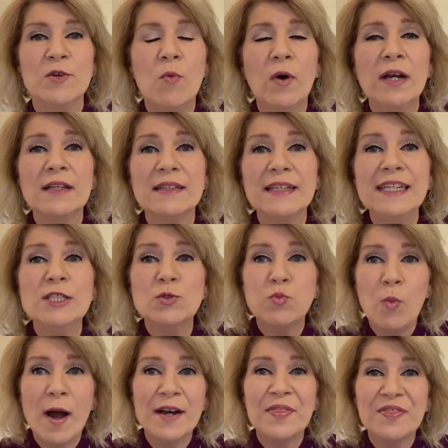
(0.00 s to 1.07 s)
You want at least
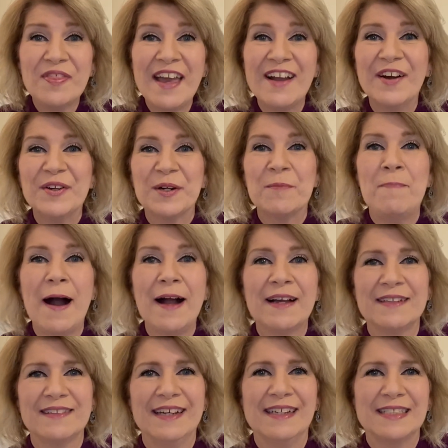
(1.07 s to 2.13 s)
1 thing on your
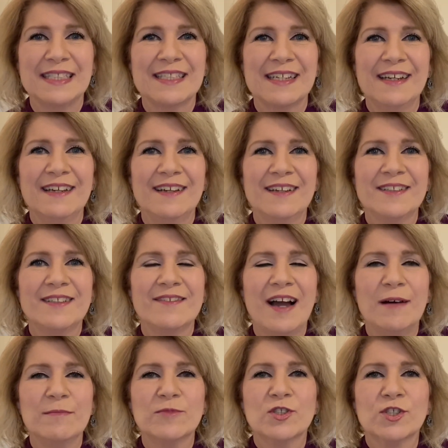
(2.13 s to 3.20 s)
bucket list to
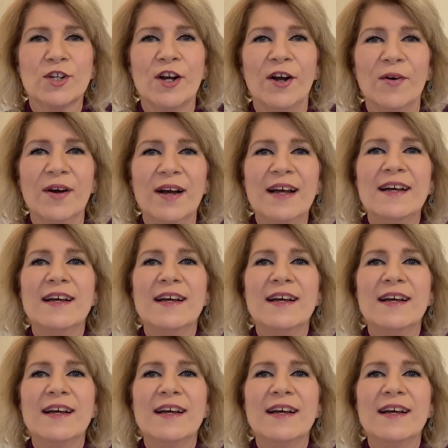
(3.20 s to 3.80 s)
come true.